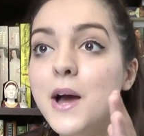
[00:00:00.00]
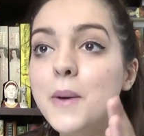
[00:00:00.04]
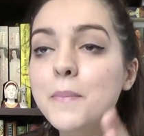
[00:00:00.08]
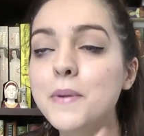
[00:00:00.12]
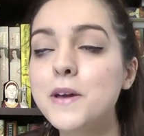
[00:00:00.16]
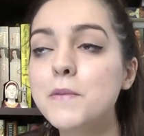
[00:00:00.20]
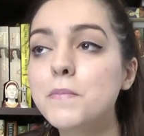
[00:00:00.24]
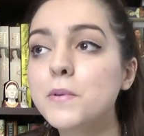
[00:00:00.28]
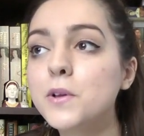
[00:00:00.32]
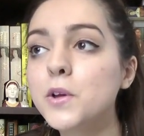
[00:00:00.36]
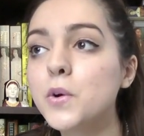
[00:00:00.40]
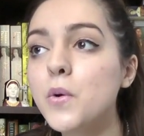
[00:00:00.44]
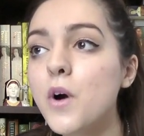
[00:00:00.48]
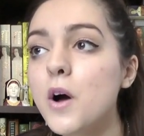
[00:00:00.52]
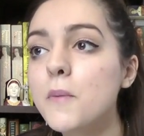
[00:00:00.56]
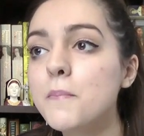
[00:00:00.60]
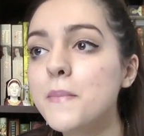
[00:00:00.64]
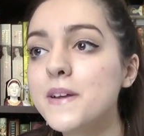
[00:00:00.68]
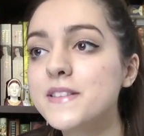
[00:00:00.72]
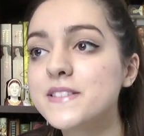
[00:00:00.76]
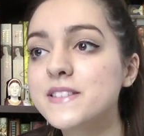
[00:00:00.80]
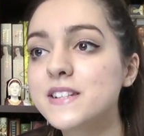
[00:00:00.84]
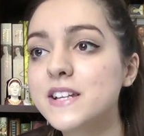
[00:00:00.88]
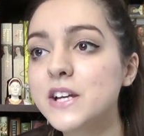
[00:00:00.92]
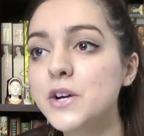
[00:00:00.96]
people who aren't
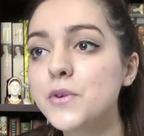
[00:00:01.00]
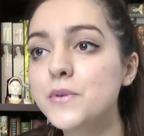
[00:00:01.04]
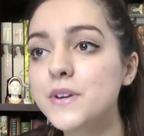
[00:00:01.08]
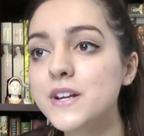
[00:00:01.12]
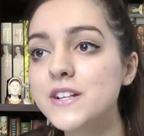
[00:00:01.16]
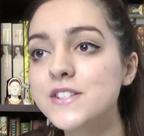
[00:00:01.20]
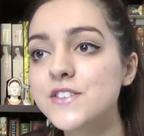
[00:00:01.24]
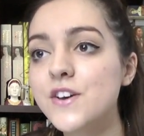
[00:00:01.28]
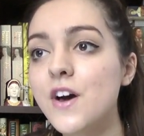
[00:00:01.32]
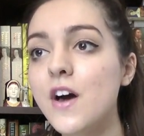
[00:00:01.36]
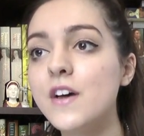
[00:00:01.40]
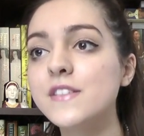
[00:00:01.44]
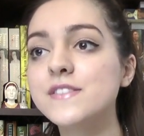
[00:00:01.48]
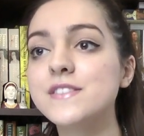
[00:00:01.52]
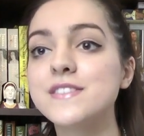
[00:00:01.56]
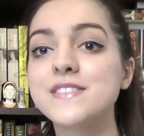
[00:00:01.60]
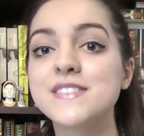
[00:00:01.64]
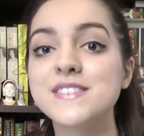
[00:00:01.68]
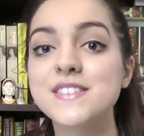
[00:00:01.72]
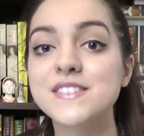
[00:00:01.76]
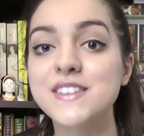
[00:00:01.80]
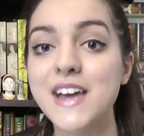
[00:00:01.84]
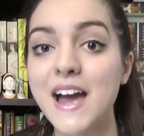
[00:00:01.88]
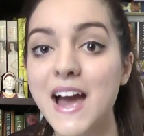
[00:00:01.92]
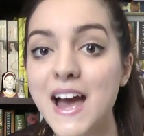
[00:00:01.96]
mentally ill need to
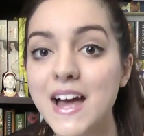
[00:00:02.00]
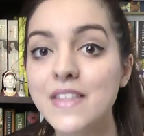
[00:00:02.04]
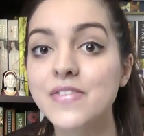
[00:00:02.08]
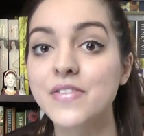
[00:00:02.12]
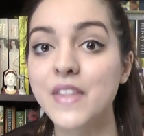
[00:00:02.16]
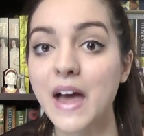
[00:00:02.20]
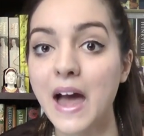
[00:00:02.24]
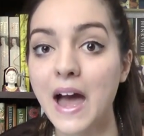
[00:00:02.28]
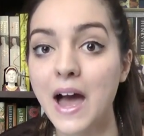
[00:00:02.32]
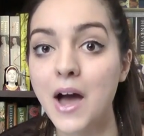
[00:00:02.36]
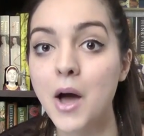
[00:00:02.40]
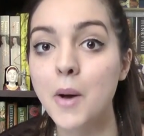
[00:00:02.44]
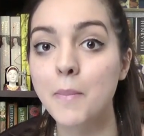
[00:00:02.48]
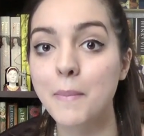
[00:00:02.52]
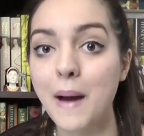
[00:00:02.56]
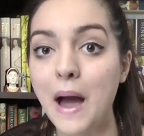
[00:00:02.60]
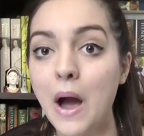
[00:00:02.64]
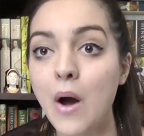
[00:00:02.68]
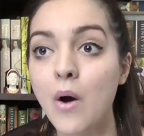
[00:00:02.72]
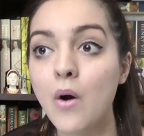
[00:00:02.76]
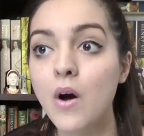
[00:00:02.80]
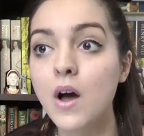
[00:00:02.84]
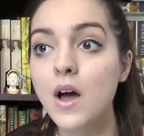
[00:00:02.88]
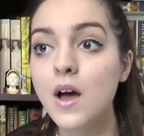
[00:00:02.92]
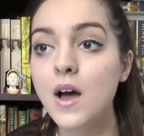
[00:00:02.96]
understand that
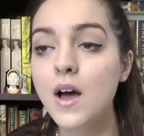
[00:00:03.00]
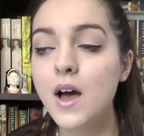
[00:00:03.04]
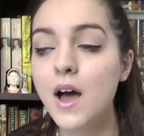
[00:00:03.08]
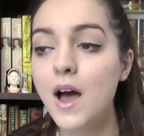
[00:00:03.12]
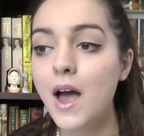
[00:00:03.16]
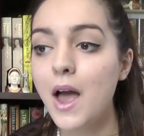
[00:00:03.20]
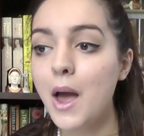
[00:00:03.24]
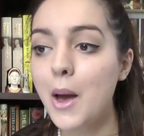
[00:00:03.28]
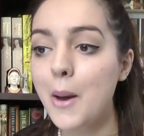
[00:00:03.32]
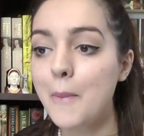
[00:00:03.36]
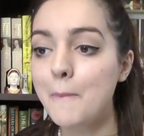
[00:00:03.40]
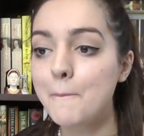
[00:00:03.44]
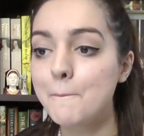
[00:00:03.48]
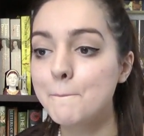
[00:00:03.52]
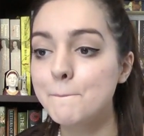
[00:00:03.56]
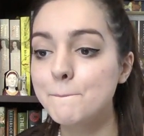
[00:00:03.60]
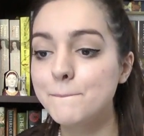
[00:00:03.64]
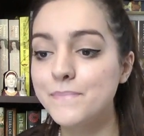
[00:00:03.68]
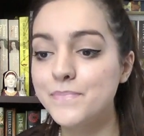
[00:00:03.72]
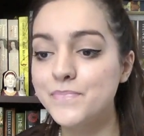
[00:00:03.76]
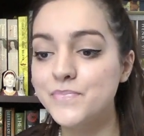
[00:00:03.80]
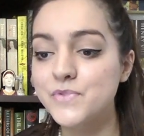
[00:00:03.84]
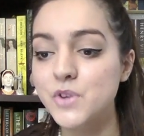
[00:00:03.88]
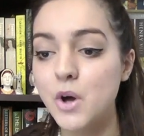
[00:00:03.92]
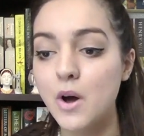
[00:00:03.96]
about
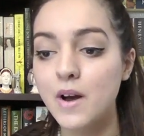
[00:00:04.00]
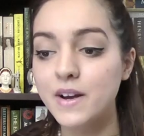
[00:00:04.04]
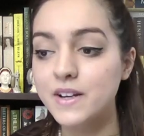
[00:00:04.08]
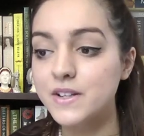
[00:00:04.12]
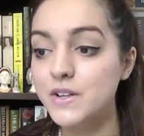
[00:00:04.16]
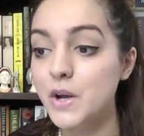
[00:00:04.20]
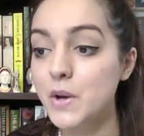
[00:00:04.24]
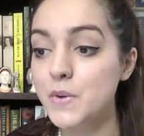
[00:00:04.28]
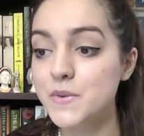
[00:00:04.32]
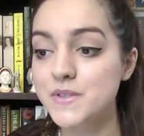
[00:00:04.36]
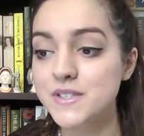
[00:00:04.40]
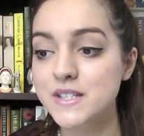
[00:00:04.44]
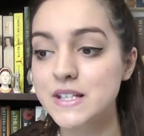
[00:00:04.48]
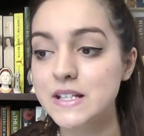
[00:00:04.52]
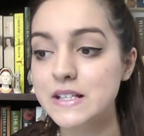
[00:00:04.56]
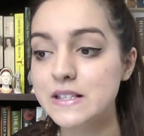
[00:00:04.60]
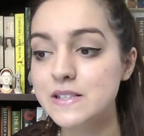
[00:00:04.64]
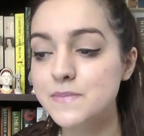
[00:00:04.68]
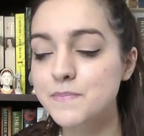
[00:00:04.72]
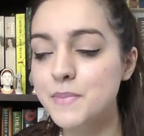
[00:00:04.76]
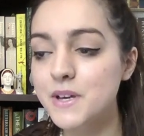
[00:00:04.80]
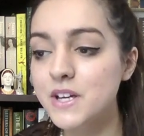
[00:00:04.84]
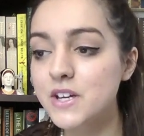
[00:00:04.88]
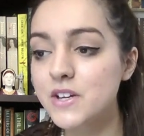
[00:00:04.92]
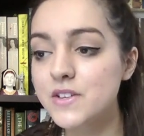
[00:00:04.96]

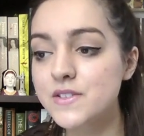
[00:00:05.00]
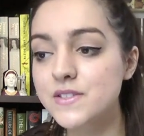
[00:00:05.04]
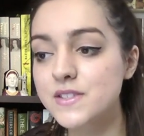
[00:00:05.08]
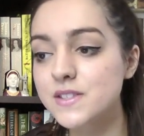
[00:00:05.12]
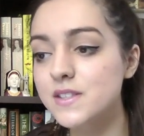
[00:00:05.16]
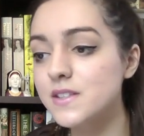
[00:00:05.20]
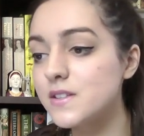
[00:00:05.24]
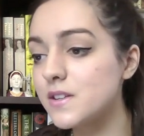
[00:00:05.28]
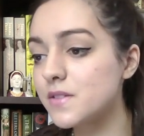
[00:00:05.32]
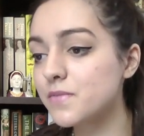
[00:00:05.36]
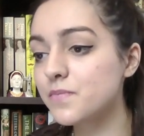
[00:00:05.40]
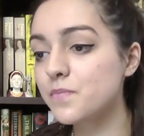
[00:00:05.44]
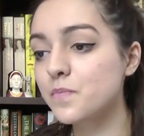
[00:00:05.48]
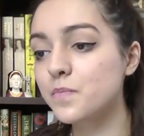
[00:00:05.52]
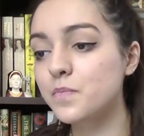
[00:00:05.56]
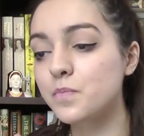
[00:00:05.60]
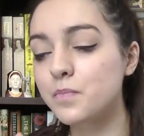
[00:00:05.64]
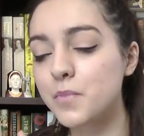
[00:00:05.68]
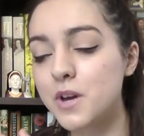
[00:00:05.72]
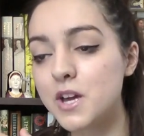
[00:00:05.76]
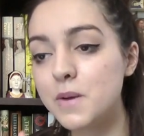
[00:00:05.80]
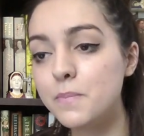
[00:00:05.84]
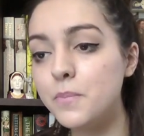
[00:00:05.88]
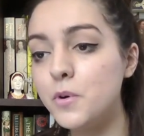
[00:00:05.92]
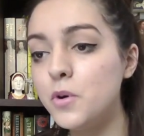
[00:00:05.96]
diagnosis, because
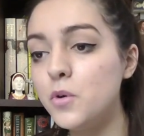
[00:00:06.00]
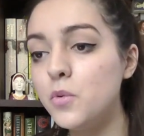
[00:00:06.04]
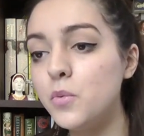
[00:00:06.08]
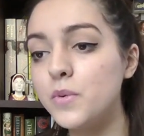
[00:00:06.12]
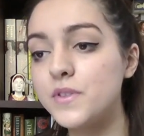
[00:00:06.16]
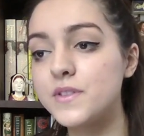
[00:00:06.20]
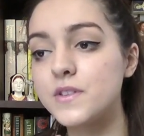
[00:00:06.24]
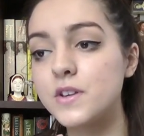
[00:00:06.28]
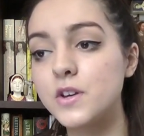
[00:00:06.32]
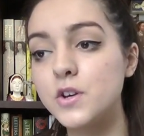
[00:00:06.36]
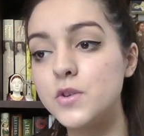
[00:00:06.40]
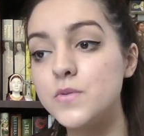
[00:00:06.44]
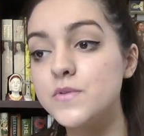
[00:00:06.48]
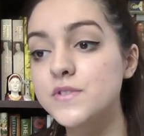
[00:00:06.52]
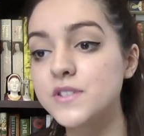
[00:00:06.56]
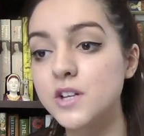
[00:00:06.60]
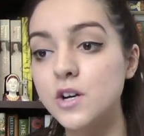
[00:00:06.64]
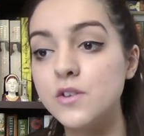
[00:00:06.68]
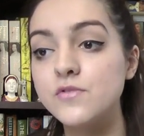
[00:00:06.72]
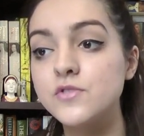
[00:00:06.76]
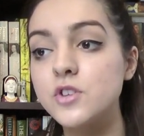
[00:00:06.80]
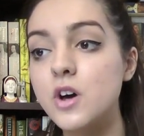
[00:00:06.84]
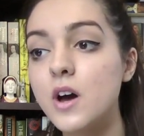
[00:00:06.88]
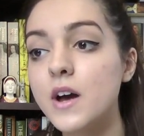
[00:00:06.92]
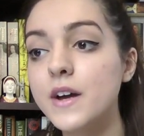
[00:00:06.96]
people who
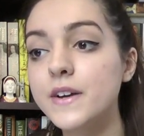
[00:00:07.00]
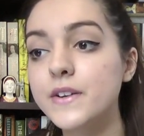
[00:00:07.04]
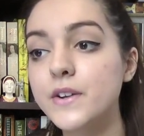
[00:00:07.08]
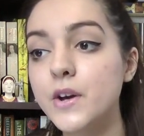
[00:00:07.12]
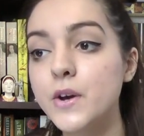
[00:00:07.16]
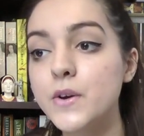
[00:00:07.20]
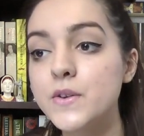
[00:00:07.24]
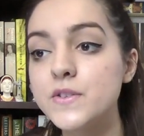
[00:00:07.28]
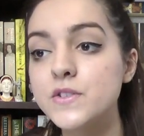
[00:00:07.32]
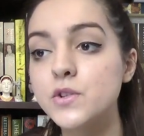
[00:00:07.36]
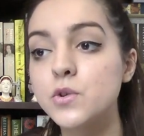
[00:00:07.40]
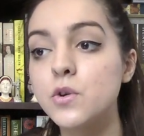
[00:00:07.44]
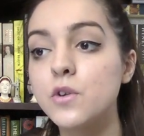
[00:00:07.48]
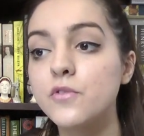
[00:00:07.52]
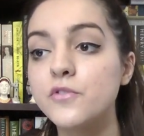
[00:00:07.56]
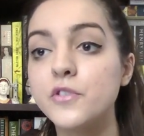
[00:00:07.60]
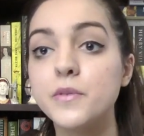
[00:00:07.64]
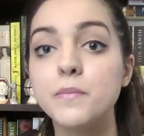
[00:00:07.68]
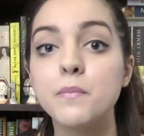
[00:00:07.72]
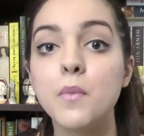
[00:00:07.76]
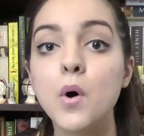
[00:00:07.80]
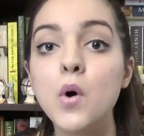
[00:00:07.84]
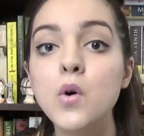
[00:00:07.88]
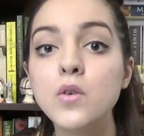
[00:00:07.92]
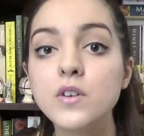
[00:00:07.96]
self-diagnose are
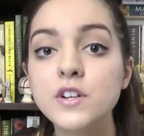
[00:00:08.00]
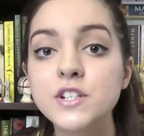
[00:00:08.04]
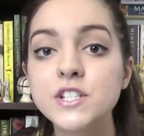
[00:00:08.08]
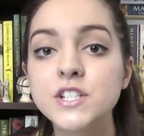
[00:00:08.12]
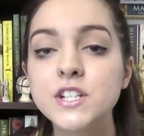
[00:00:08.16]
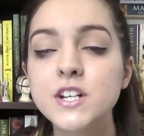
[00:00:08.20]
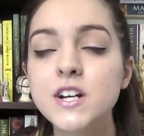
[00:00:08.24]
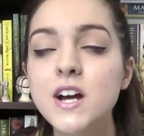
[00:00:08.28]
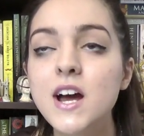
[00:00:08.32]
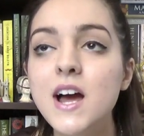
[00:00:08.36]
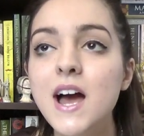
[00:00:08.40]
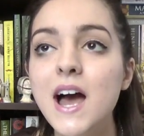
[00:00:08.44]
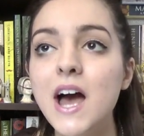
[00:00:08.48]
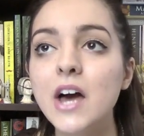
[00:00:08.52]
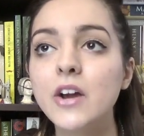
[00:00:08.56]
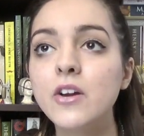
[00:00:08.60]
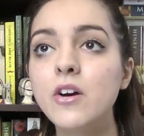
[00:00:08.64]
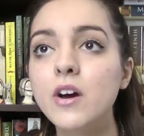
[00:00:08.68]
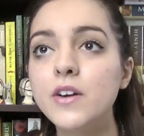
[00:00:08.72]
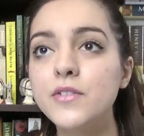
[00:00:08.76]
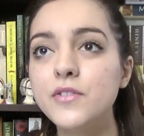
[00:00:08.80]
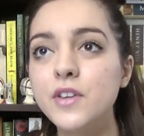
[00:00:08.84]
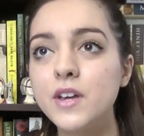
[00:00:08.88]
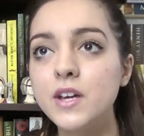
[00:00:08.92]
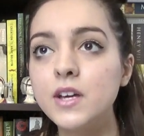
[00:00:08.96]
often mocked, and
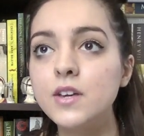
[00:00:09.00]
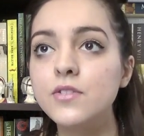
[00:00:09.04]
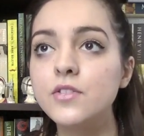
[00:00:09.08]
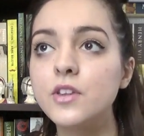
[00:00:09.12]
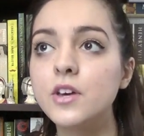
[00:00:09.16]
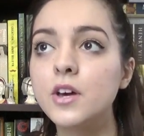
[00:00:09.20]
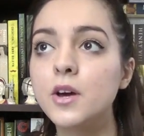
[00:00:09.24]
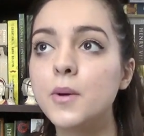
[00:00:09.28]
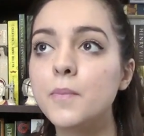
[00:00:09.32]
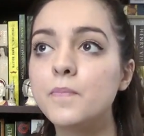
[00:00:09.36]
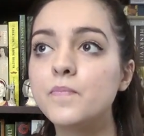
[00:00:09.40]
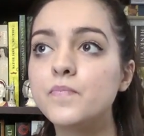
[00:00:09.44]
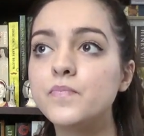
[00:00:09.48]
I think that